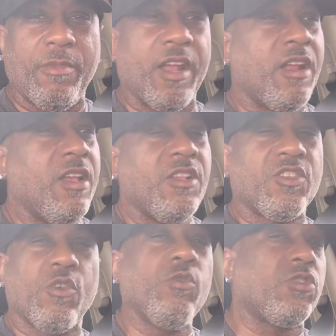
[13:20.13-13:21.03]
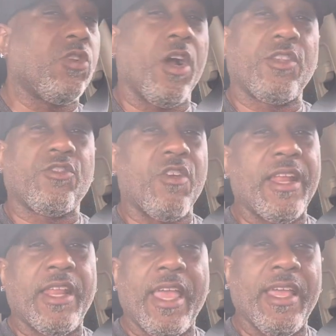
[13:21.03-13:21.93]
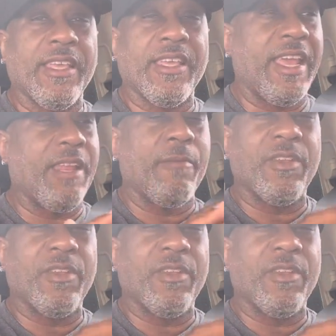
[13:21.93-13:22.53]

there. School starts trying to alienate him